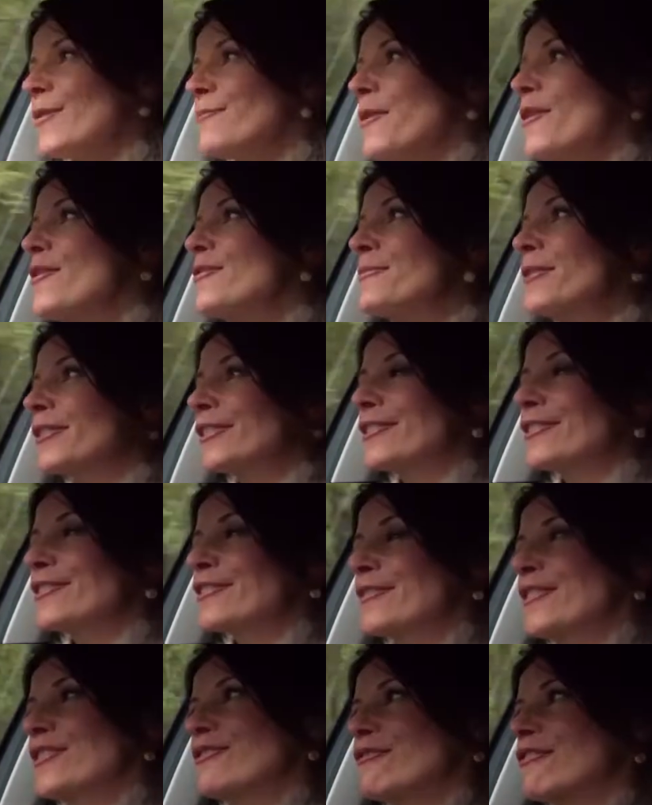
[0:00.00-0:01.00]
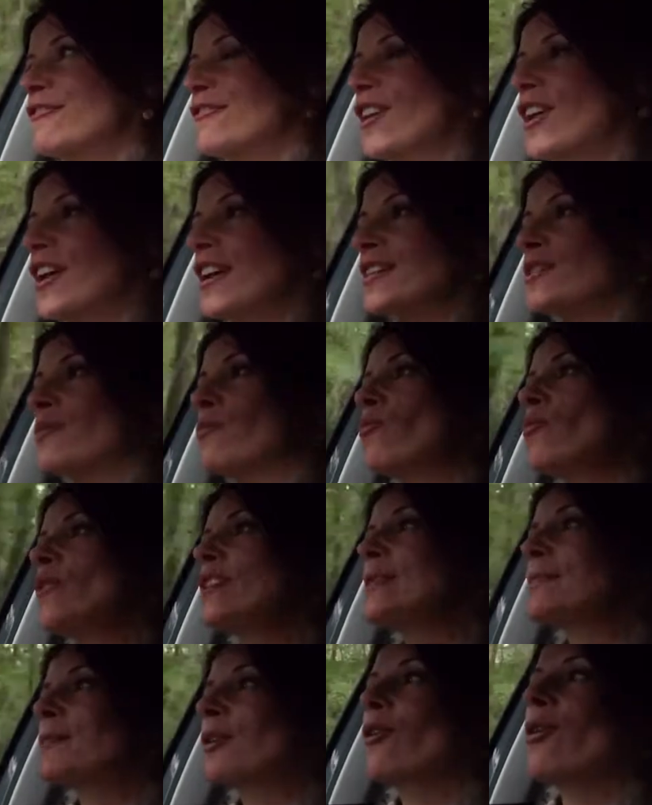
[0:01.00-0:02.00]
Both models feel refined and
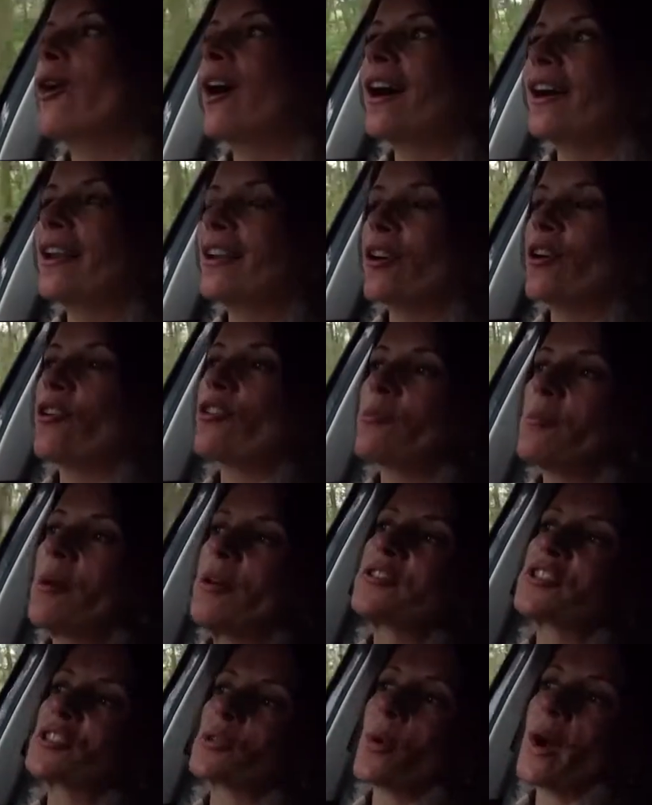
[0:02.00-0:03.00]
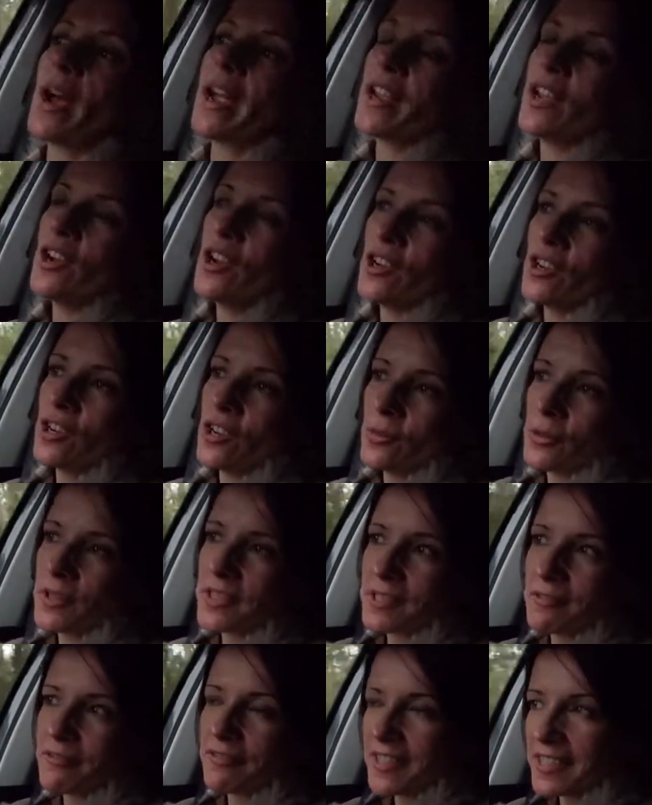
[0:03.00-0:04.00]
whisper quiet on the motorway, while
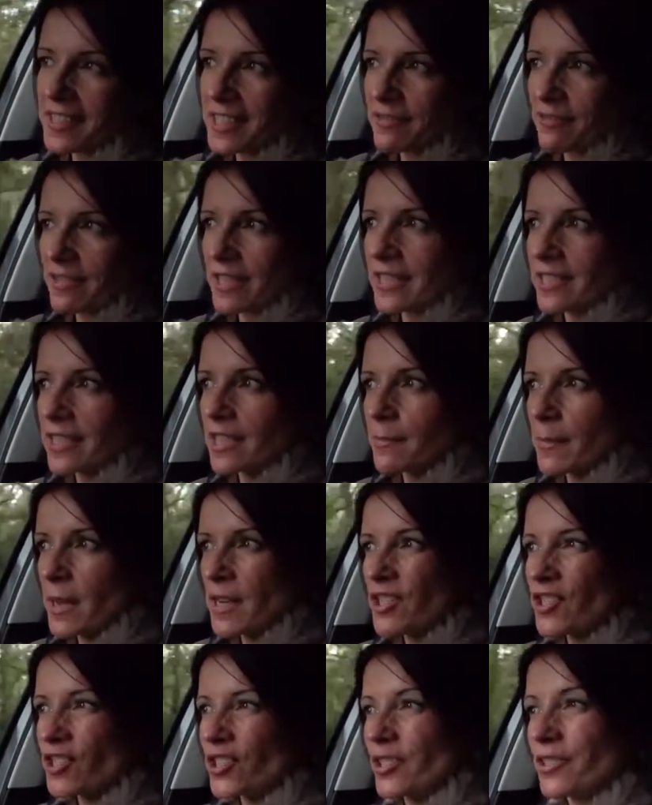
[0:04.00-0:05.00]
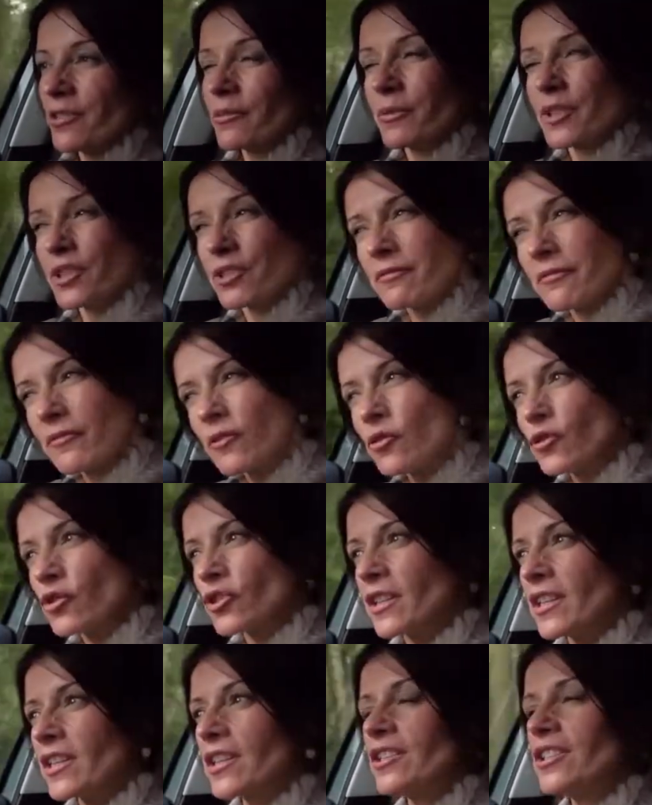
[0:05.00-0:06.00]
some fancy rear suspension, which
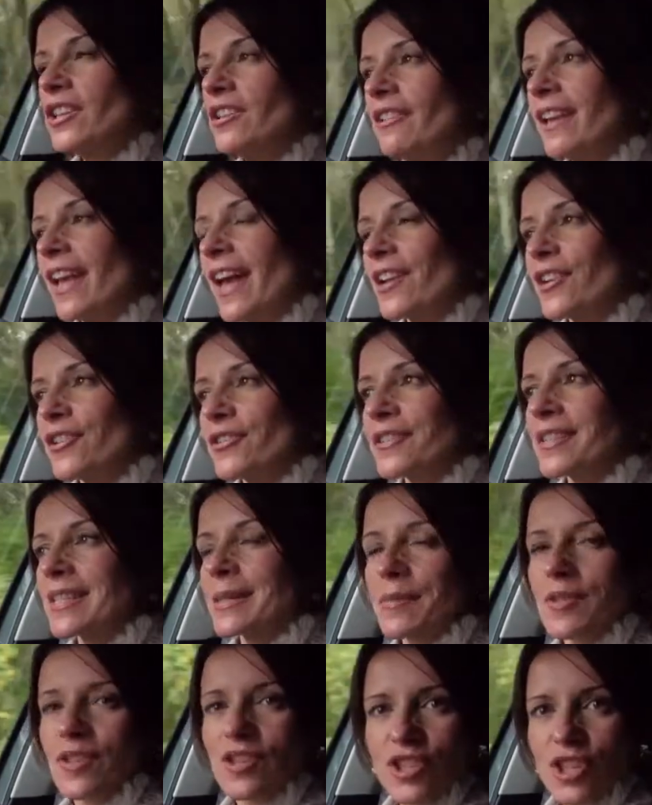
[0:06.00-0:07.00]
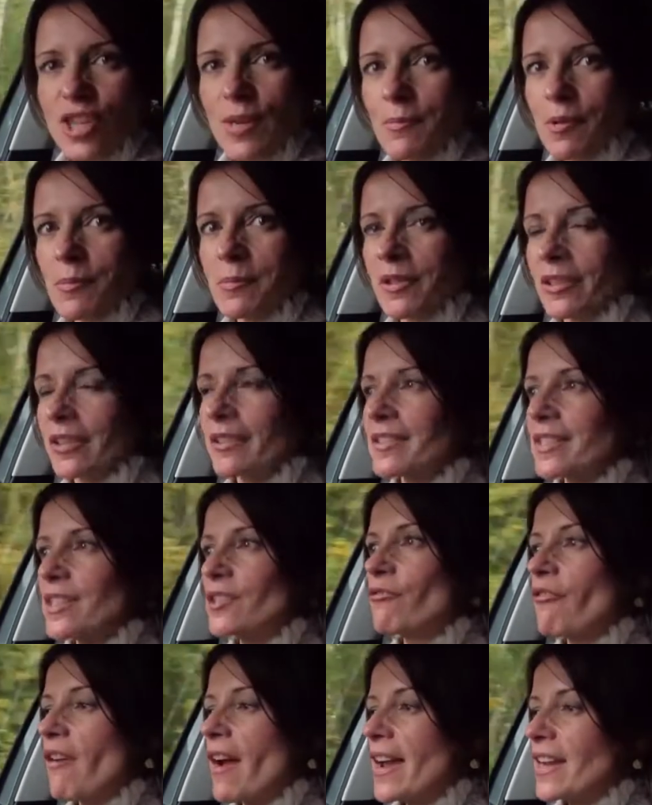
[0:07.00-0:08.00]
unfortunately you don't get on some of the cheaper models in
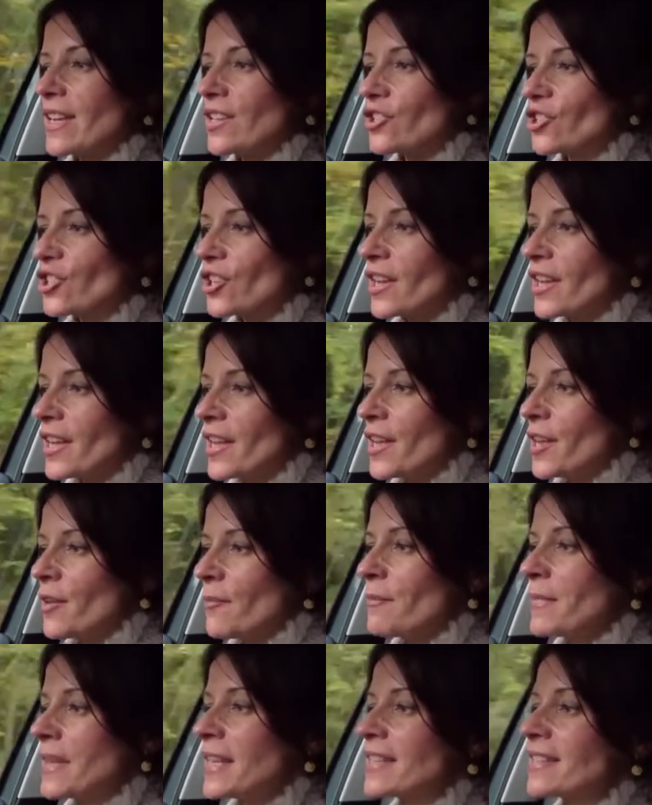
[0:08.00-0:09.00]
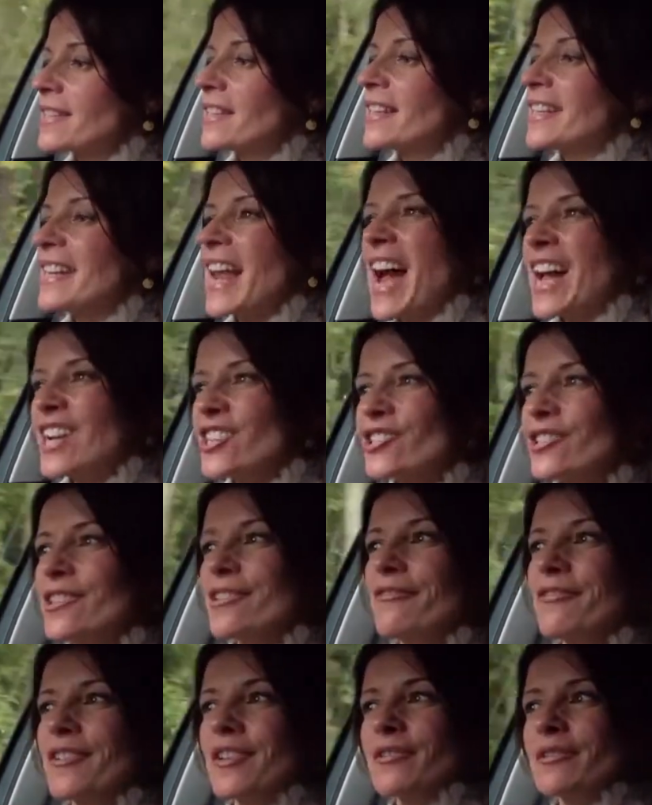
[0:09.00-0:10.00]
the range, means that it
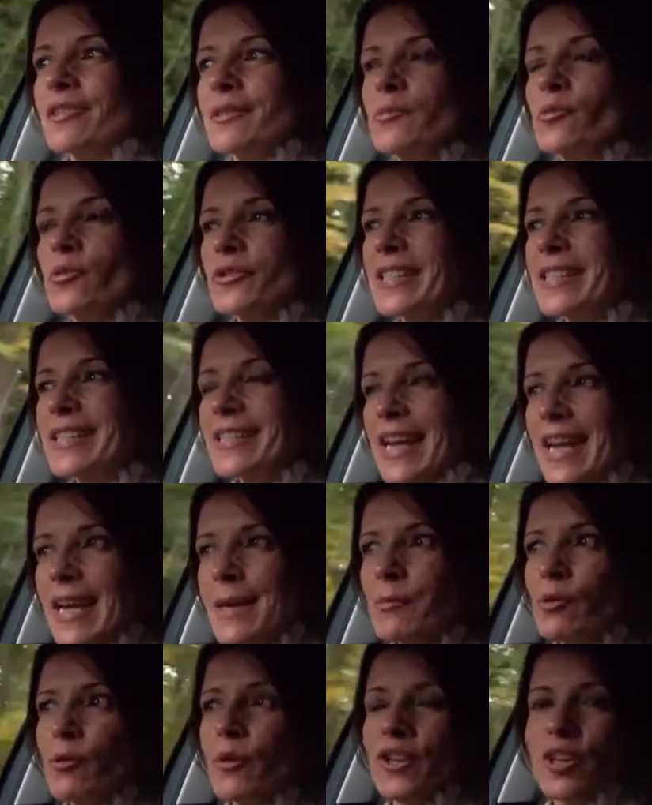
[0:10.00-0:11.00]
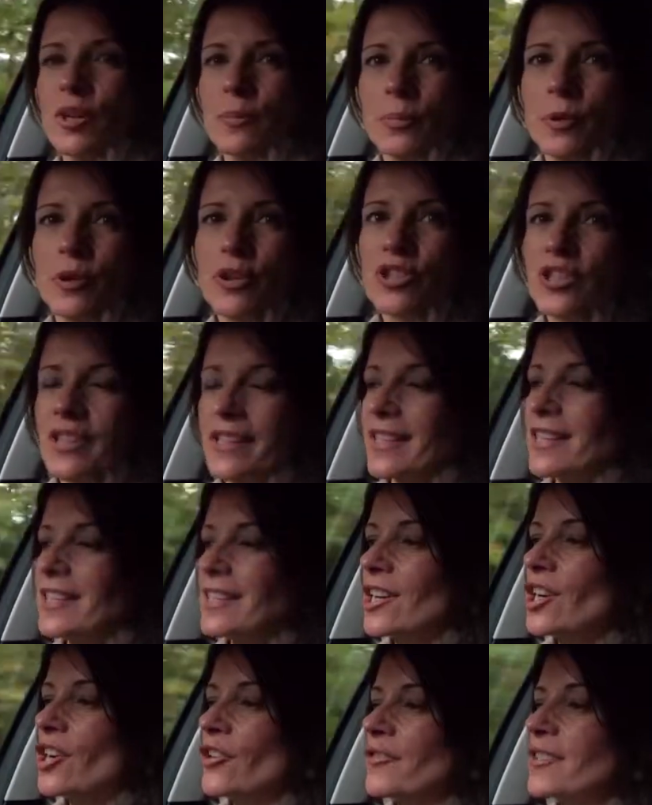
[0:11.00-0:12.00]
actually feels more stable when you're pushing this
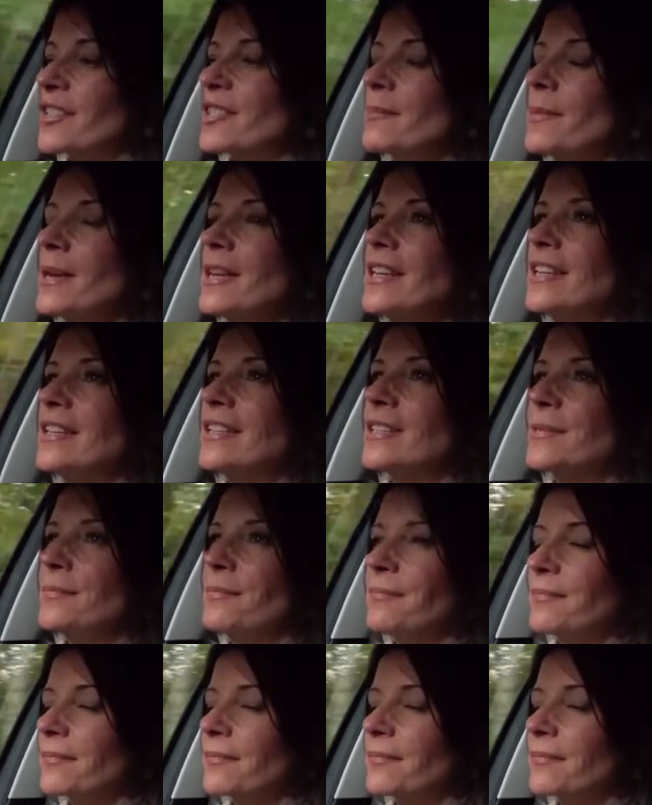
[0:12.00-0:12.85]
car at speed.